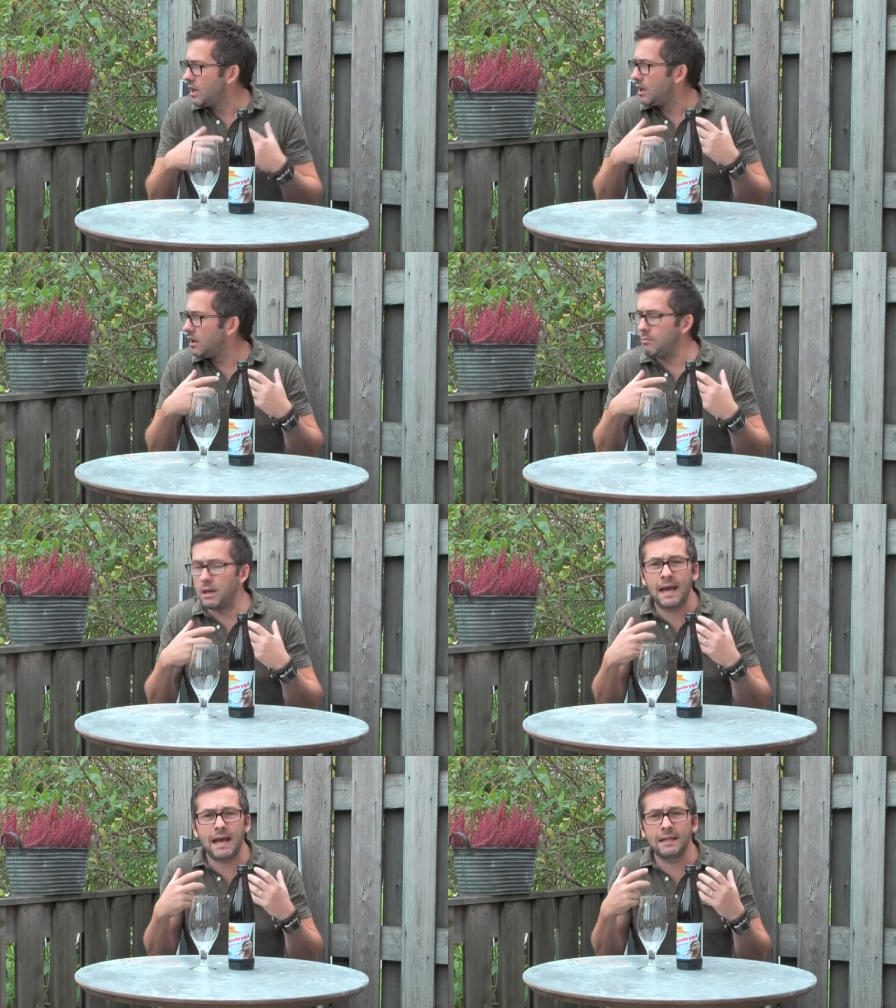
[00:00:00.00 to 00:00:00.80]
Um,
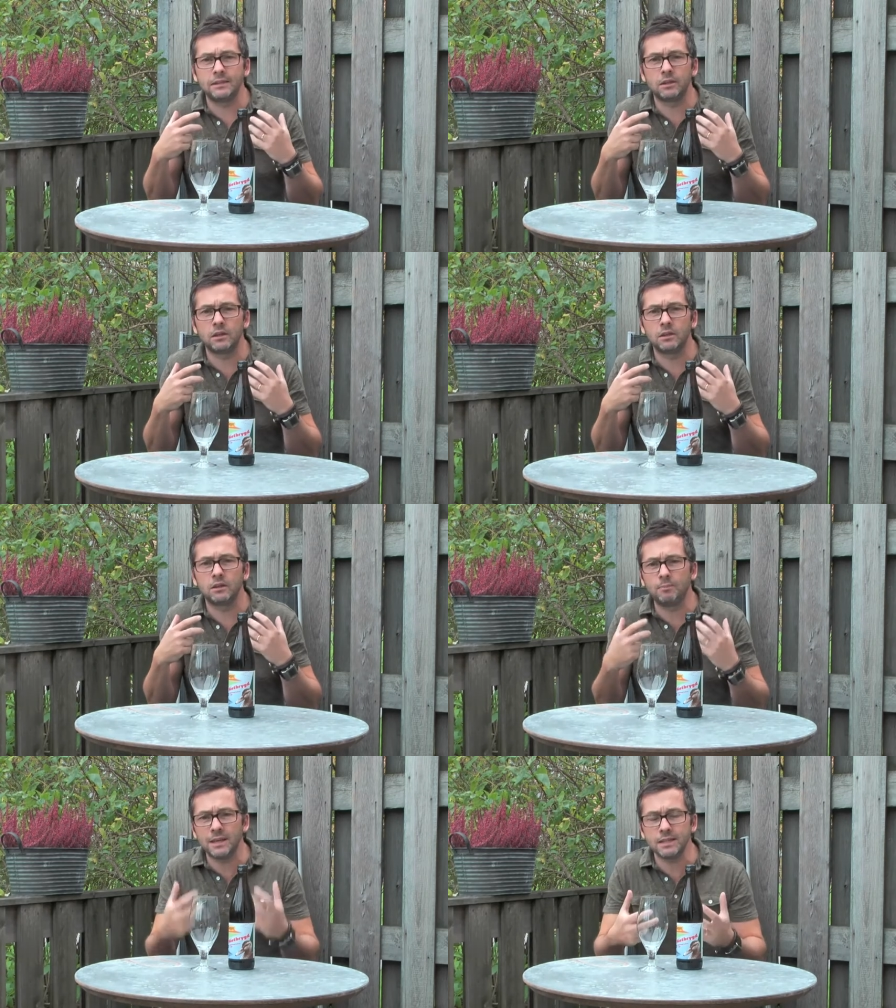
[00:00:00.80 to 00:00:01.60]
and uh,
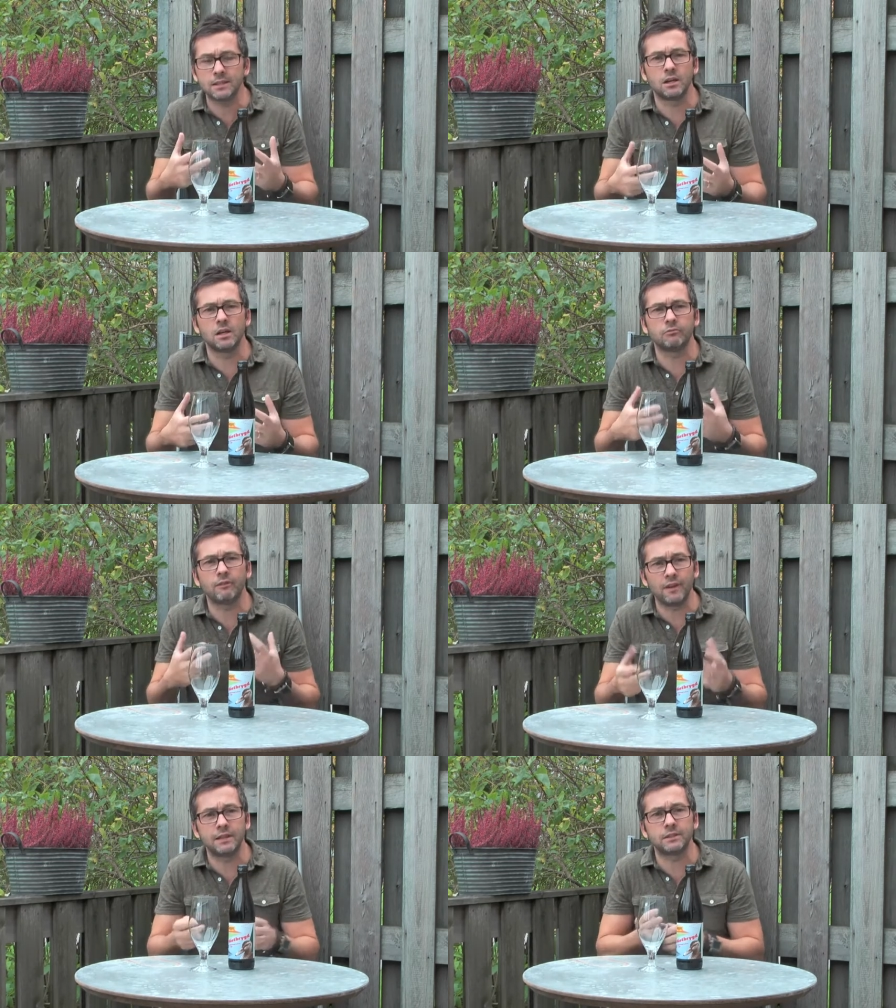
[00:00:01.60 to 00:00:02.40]
the beers are kind of
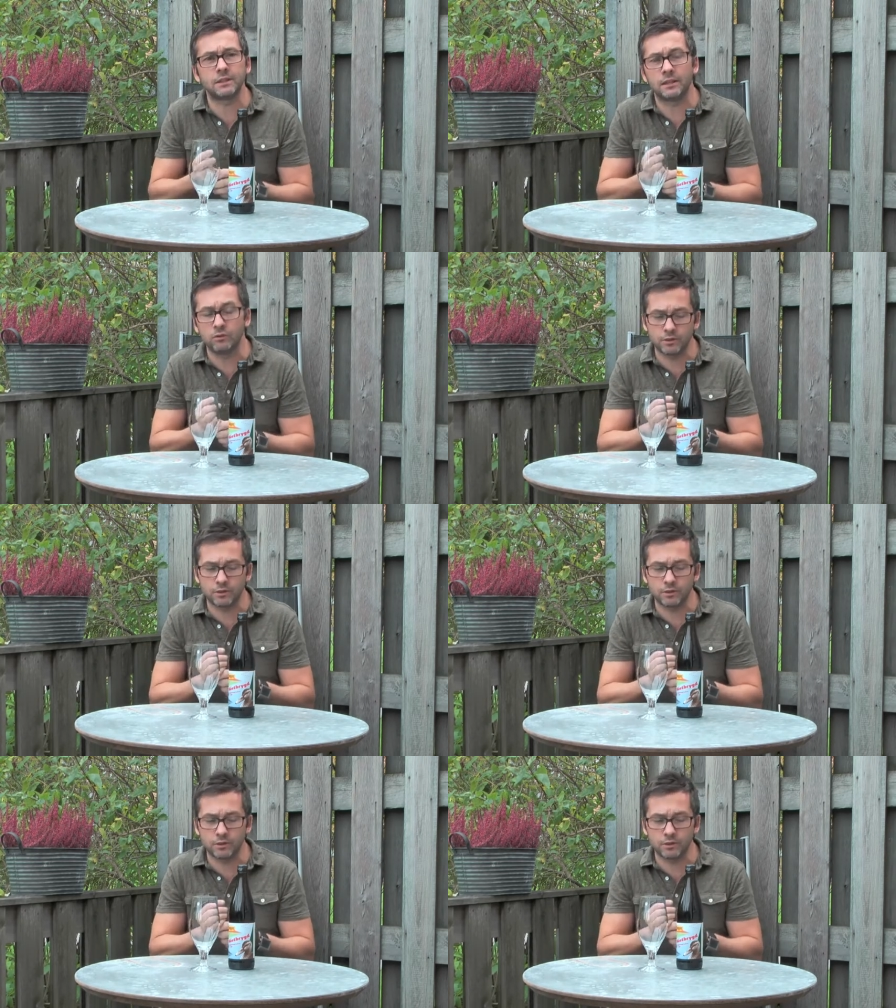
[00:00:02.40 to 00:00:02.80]
reflecting that.